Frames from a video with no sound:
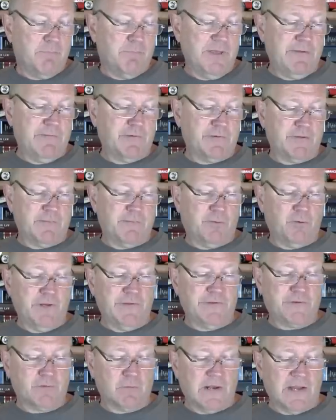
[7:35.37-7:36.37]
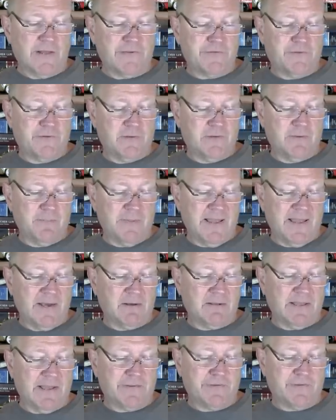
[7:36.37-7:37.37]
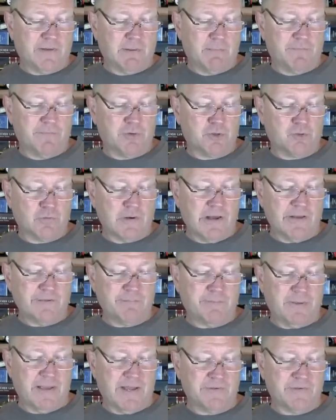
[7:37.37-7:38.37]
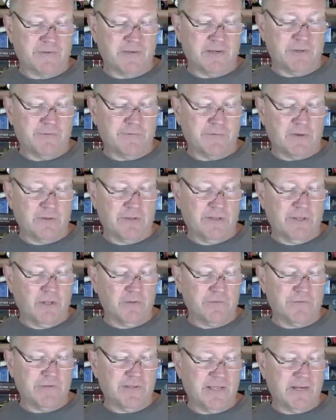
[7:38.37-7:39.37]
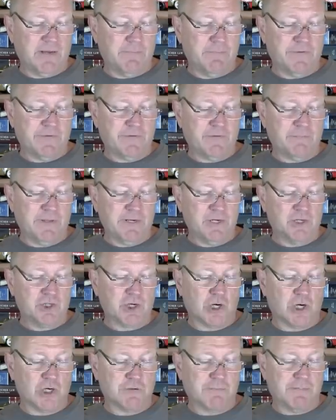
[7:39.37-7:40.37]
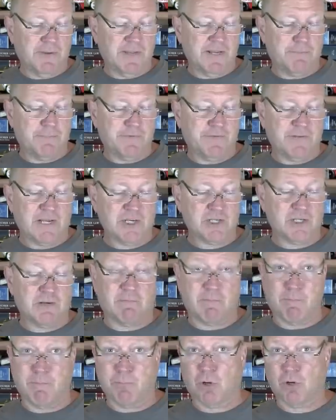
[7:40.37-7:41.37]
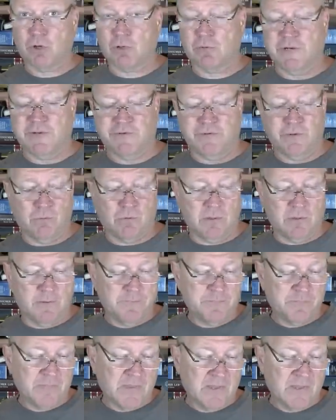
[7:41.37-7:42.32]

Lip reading: Beaverton police arrested the man last summer for trespassing, and he's found guilty in a misdemeanor charge for being in possession of a burglary tool.